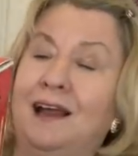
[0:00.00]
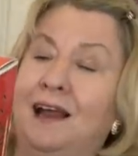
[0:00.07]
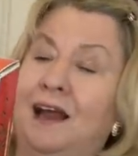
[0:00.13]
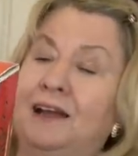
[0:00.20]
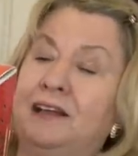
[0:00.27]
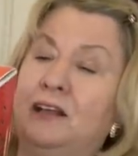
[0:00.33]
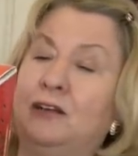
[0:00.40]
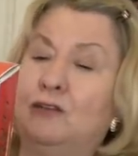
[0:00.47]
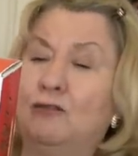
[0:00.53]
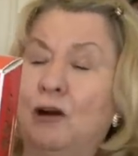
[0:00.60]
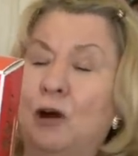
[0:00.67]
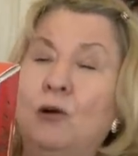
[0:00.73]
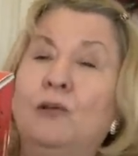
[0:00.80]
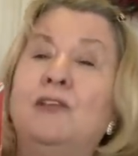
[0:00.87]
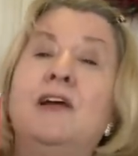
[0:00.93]
and you
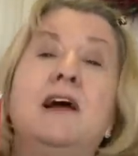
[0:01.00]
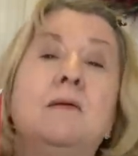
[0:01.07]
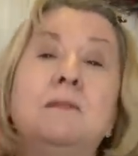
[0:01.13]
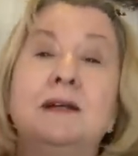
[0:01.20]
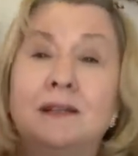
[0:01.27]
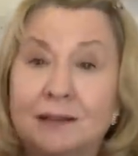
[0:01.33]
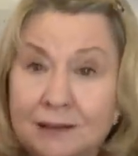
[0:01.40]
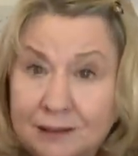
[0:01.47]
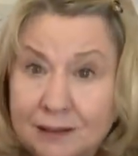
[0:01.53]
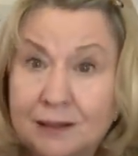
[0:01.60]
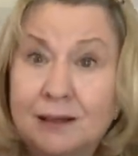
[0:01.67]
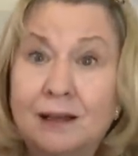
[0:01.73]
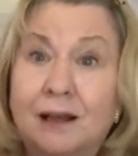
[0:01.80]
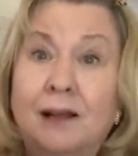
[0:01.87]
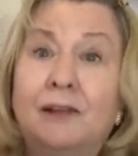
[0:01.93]
throw them and
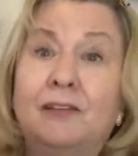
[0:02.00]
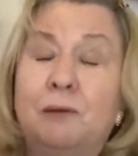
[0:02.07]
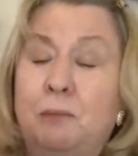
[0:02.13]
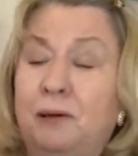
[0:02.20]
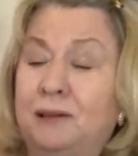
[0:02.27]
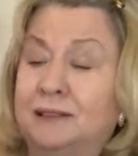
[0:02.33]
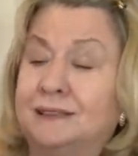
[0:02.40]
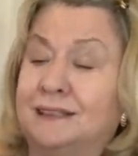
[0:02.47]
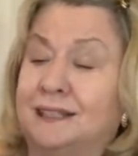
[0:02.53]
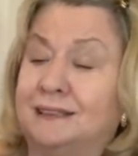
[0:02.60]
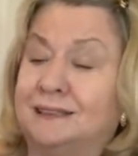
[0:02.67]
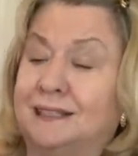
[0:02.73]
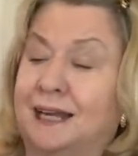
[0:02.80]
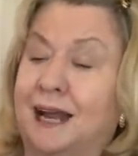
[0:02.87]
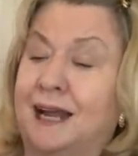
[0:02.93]
the person
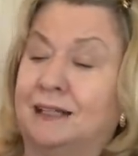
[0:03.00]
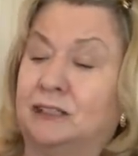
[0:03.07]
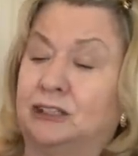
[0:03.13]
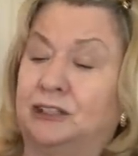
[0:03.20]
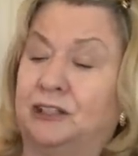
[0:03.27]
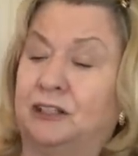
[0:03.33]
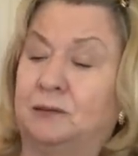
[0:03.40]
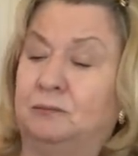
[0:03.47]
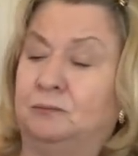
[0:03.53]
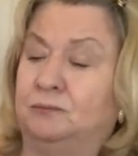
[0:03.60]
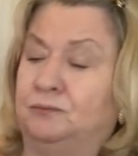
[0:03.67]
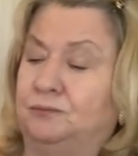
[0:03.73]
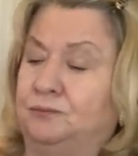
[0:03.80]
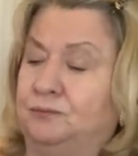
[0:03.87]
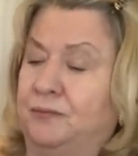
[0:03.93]
has to catch them
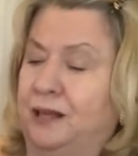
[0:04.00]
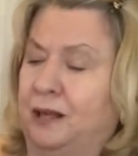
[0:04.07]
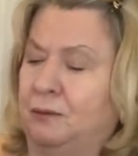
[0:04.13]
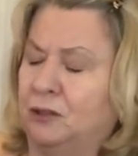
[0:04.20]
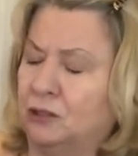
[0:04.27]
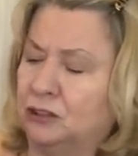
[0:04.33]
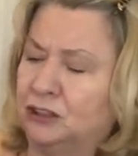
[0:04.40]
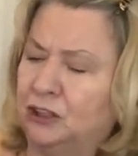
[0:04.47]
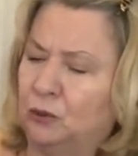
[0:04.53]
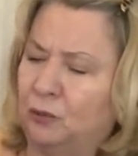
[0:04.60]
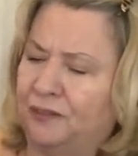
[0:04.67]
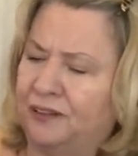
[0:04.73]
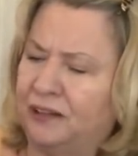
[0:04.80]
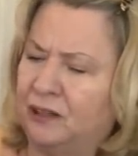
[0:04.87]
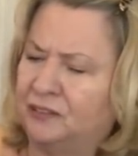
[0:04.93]
I'm not sure
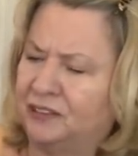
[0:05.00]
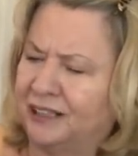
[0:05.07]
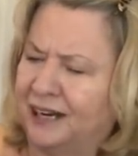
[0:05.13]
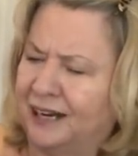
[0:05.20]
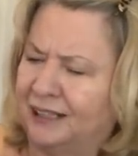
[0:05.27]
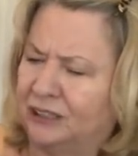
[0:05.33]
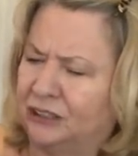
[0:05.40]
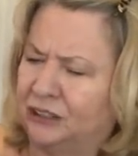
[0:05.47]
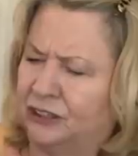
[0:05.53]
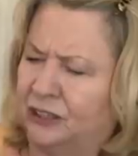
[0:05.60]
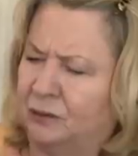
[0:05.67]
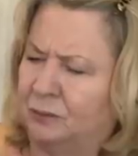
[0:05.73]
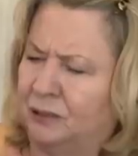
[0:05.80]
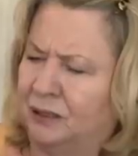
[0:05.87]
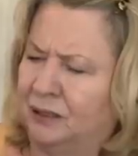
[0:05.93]
whether you have to catch
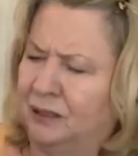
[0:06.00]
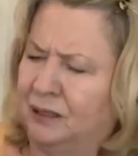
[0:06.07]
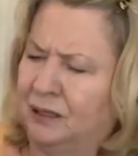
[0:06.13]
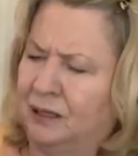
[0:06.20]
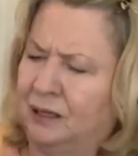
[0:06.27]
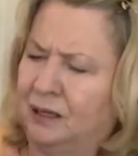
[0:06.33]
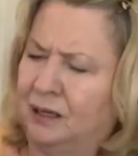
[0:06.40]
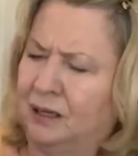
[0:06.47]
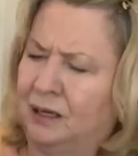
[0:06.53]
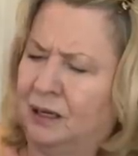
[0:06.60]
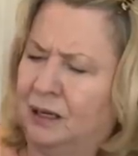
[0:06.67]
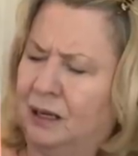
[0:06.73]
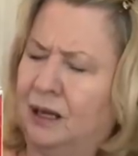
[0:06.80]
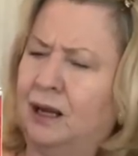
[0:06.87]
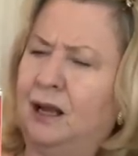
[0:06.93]
them.
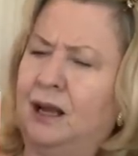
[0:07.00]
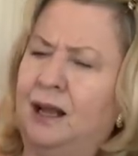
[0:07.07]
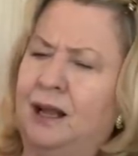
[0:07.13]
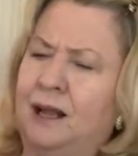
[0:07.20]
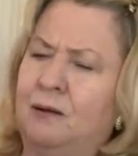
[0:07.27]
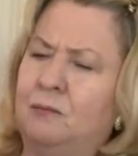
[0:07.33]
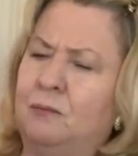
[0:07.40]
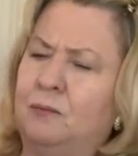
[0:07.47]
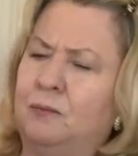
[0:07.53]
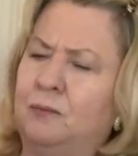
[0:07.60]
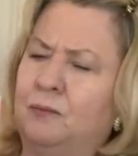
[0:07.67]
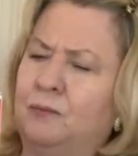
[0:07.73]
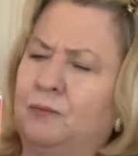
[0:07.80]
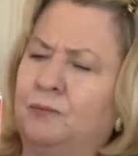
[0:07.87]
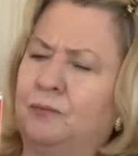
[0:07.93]
Um,
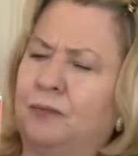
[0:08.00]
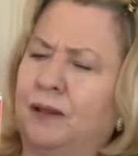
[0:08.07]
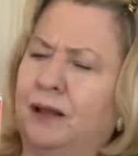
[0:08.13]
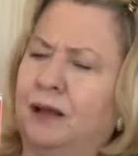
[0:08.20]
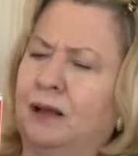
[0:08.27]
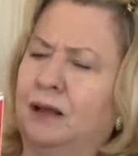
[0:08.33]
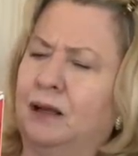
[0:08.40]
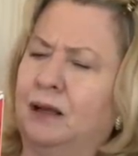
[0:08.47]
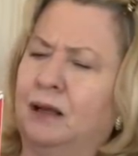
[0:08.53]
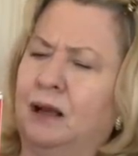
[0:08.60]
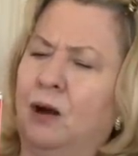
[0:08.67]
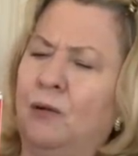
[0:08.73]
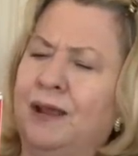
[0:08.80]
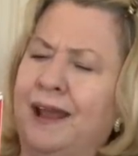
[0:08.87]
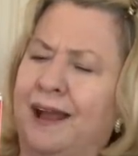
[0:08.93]

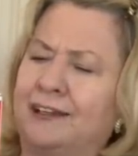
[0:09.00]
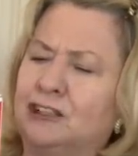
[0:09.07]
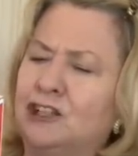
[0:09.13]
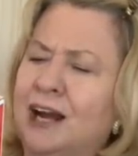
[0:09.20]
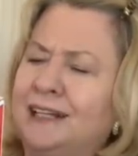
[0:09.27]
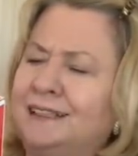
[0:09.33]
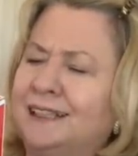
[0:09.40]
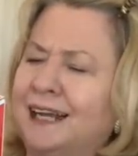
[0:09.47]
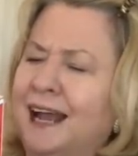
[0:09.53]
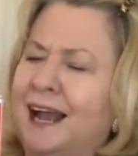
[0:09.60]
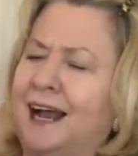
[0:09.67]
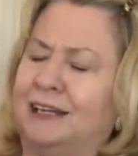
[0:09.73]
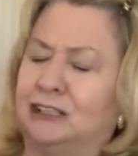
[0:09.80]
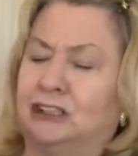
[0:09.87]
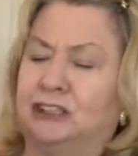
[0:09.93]
oh yeah, try to
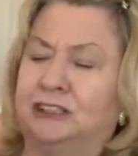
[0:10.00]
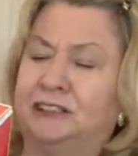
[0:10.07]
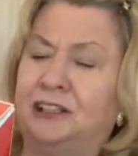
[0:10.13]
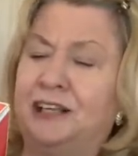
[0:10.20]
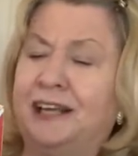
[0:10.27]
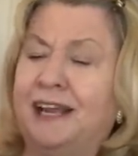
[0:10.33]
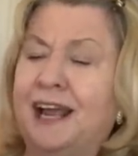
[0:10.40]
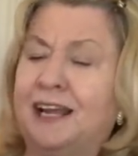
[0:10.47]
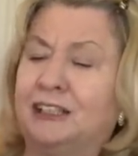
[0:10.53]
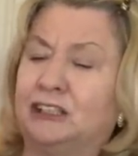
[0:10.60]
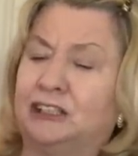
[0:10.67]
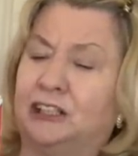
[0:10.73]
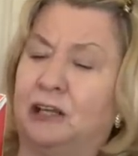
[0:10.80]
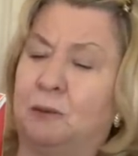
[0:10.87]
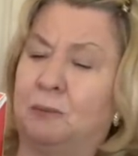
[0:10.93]
catch. So you
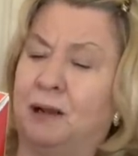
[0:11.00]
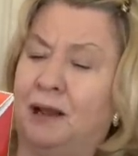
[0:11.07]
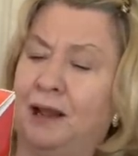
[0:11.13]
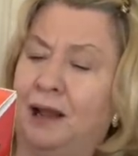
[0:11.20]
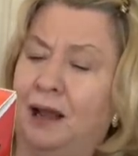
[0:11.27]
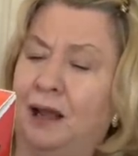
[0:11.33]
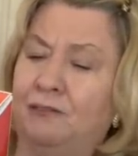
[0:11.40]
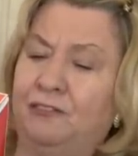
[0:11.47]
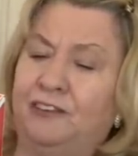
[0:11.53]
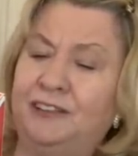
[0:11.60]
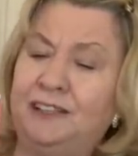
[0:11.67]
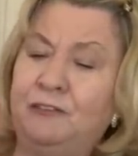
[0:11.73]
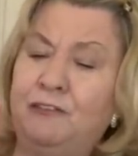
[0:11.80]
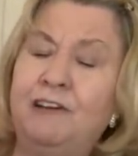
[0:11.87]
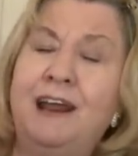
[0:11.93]
catch them and for
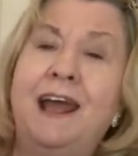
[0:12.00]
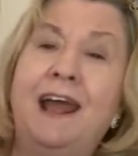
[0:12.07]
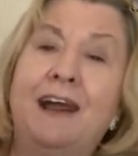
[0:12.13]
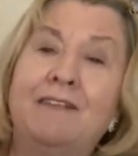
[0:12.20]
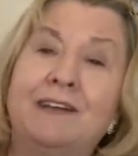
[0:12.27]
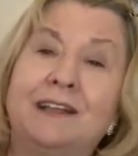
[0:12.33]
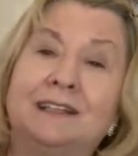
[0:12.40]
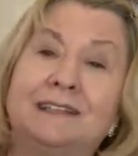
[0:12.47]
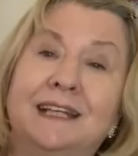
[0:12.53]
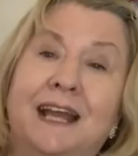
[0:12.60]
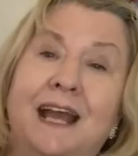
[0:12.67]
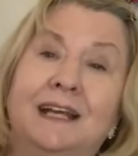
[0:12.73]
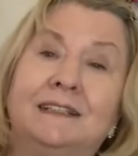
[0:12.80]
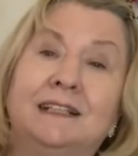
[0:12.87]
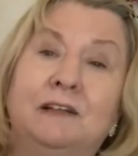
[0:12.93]
different areas you
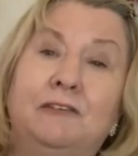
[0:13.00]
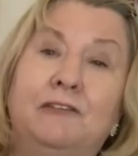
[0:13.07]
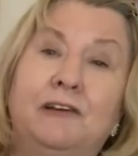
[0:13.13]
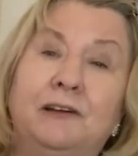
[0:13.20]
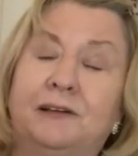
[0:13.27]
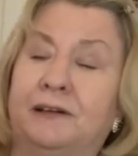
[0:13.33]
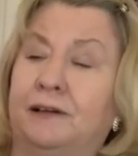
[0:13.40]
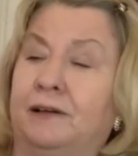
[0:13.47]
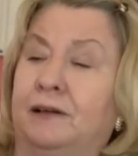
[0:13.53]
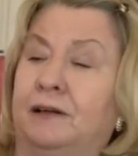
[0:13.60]
get different